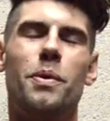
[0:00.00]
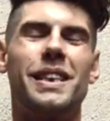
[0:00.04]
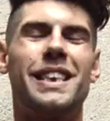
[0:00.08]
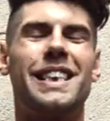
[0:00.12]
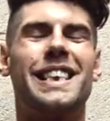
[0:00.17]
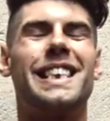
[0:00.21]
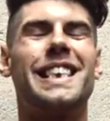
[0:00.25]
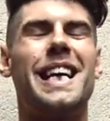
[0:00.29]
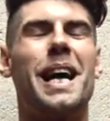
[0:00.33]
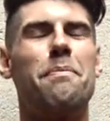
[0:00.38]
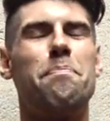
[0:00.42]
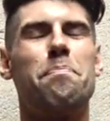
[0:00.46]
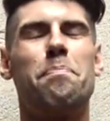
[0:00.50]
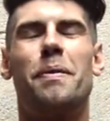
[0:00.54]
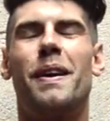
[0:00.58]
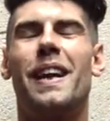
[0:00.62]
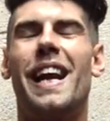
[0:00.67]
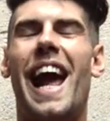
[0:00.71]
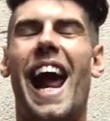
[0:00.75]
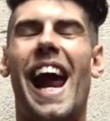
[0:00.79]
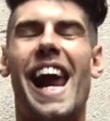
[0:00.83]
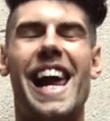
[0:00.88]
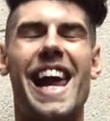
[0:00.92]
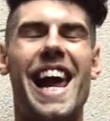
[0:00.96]
What's up,
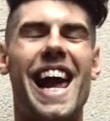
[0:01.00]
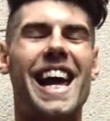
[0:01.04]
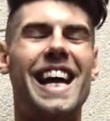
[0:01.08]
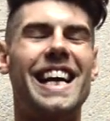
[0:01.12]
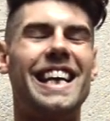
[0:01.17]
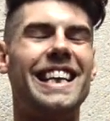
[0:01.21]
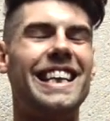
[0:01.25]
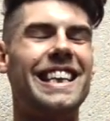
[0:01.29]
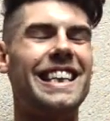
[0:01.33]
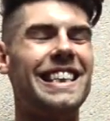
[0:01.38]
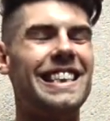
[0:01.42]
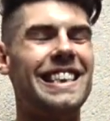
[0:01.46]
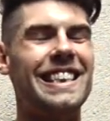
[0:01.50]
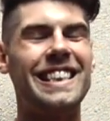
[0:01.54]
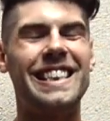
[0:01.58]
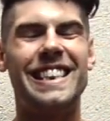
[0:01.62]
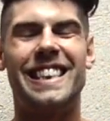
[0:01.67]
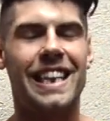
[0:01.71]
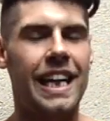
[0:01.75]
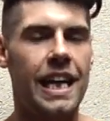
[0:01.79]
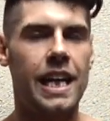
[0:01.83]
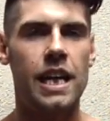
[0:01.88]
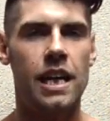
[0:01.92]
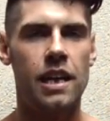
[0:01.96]

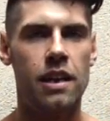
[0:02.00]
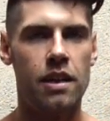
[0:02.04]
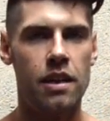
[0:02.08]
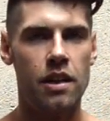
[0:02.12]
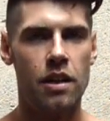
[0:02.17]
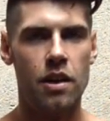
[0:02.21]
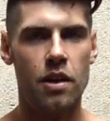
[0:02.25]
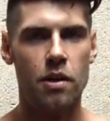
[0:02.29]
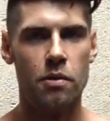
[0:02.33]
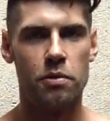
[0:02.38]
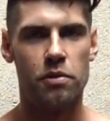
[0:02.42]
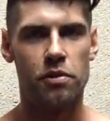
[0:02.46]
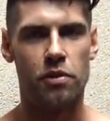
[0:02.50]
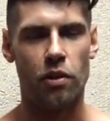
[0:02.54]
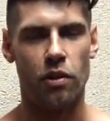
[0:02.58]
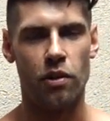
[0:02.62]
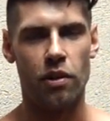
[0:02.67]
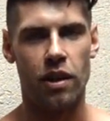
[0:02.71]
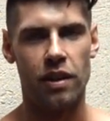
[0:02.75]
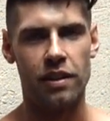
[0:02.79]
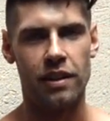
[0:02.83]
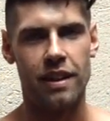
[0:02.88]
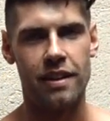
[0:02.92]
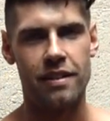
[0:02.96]
players? What's going
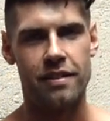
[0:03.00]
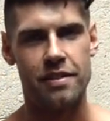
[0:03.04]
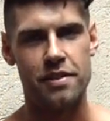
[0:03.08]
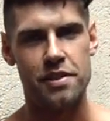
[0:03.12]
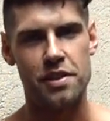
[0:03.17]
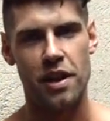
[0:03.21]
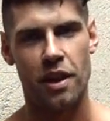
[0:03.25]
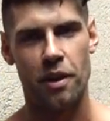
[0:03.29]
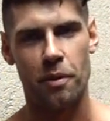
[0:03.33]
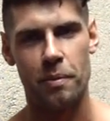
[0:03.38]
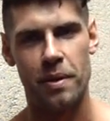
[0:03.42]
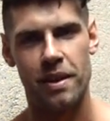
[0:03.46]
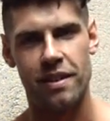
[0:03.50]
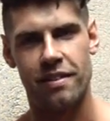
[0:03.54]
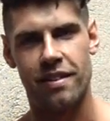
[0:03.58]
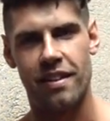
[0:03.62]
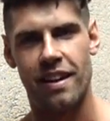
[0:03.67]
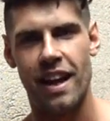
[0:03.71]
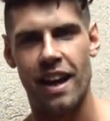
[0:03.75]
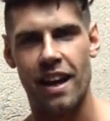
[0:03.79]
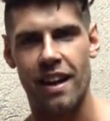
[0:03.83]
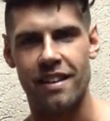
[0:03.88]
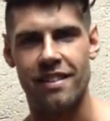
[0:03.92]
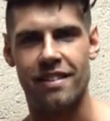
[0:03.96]
on, ladies and gentlemen?
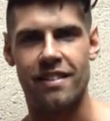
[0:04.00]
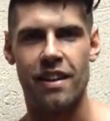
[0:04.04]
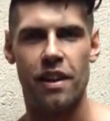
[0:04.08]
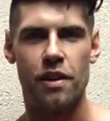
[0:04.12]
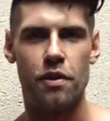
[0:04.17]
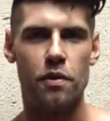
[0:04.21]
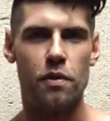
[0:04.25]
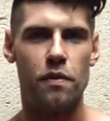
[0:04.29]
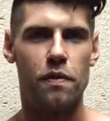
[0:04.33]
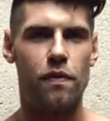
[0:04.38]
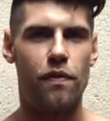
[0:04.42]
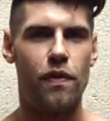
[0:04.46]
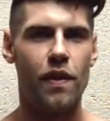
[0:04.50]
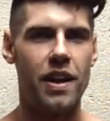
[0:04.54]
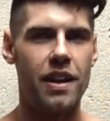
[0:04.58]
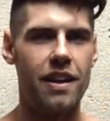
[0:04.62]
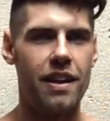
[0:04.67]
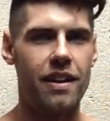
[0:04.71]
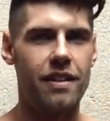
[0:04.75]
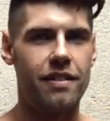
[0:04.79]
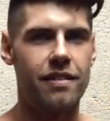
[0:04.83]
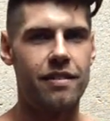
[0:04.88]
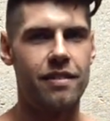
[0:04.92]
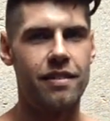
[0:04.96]
Today at Zen Dude
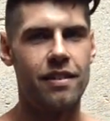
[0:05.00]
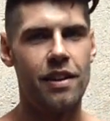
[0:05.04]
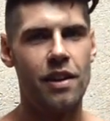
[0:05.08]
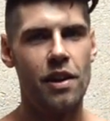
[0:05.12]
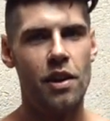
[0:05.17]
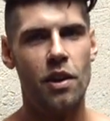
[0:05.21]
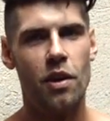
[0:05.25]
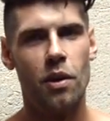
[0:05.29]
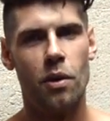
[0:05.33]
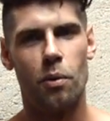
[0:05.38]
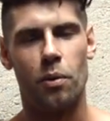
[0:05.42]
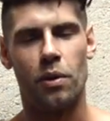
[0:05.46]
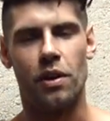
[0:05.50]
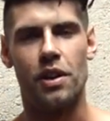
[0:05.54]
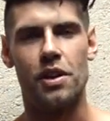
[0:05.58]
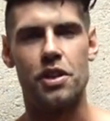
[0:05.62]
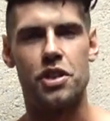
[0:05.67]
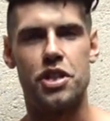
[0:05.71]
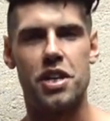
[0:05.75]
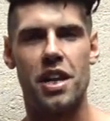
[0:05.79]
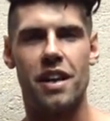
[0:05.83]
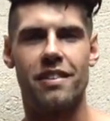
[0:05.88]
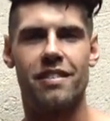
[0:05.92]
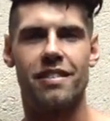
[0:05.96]
Fitness, we're gonna
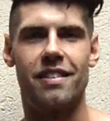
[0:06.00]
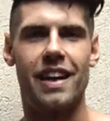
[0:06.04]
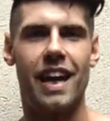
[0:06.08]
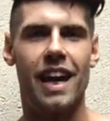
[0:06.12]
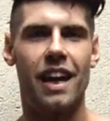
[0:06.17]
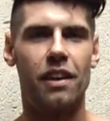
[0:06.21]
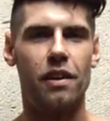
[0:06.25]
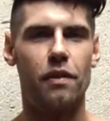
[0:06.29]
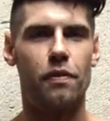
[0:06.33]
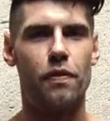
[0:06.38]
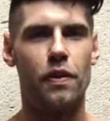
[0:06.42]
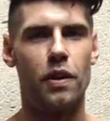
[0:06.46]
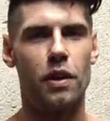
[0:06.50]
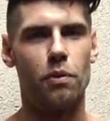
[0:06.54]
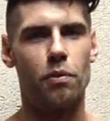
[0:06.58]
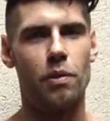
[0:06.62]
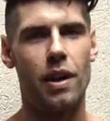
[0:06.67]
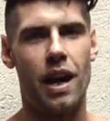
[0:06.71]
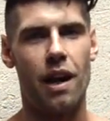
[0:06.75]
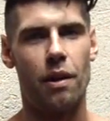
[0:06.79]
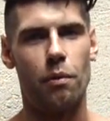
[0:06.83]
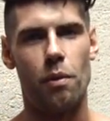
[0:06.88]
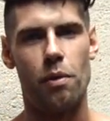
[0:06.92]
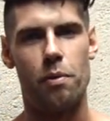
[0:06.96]
chase an elephant
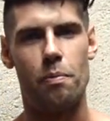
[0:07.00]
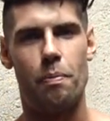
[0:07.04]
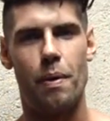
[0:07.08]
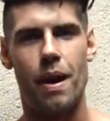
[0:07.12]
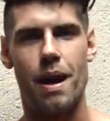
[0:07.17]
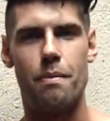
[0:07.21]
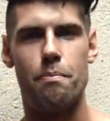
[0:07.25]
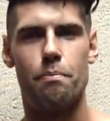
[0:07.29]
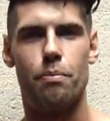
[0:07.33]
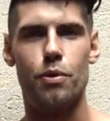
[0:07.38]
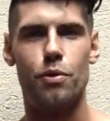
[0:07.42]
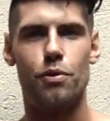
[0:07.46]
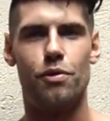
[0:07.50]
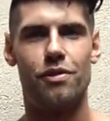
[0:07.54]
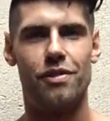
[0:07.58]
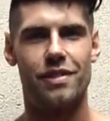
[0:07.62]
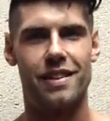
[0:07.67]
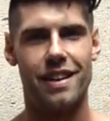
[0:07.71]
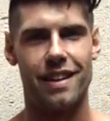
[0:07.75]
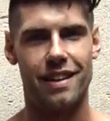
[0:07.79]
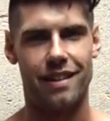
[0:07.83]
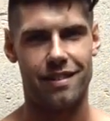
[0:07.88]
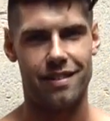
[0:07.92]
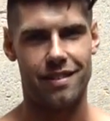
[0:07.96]
around with bamboo
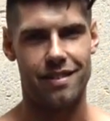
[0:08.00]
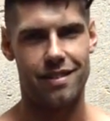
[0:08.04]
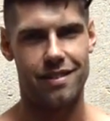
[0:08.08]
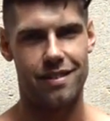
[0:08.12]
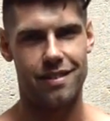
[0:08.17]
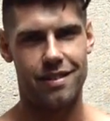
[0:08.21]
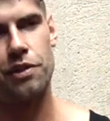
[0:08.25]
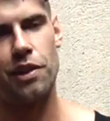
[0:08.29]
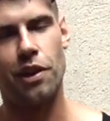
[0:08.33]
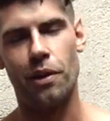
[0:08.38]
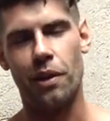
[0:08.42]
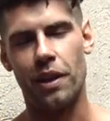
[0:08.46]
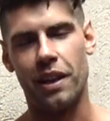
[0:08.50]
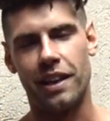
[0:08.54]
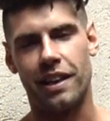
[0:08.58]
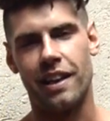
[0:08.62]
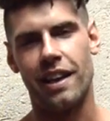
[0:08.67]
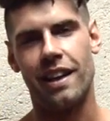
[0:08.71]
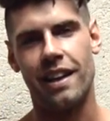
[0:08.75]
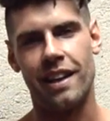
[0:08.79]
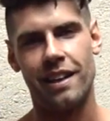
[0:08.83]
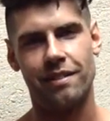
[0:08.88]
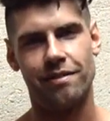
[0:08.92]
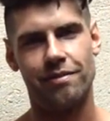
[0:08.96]
sticks. Totally
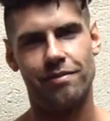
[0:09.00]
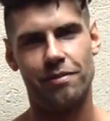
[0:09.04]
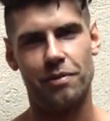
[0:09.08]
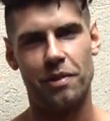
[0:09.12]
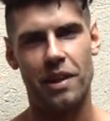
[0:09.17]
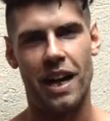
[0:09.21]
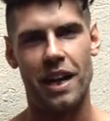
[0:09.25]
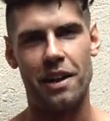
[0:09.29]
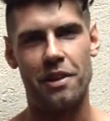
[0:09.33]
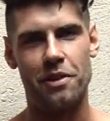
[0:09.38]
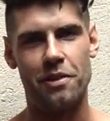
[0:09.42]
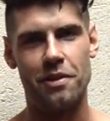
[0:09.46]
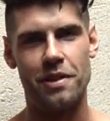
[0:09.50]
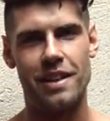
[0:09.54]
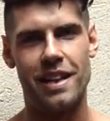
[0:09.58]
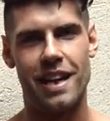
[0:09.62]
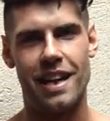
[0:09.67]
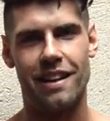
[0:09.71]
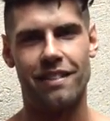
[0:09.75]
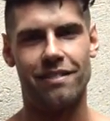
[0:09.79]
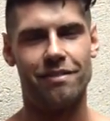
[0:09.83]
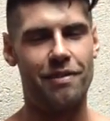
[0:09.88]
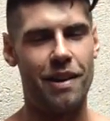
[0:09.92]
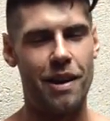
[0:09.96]
kidding, we're not doing
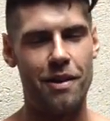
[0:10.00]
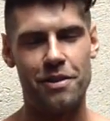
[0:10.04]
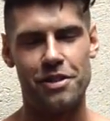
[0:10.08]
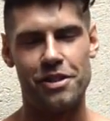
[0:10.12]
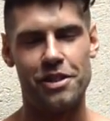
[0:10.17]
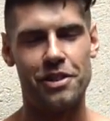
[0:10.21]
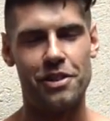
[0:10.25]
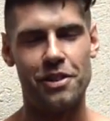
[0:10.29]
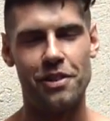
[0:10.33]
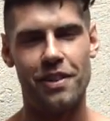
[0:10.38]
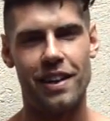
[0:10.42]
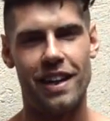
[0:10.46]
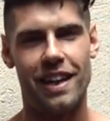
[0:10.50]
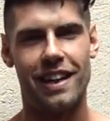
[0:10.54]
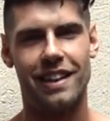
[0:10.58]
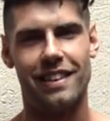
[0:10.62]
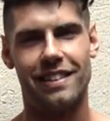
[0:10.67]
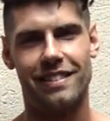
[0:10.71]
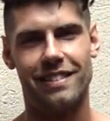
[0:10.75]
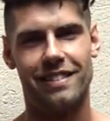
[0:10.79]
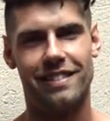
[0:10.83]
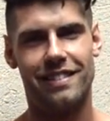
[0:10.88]
that. Why would you do that?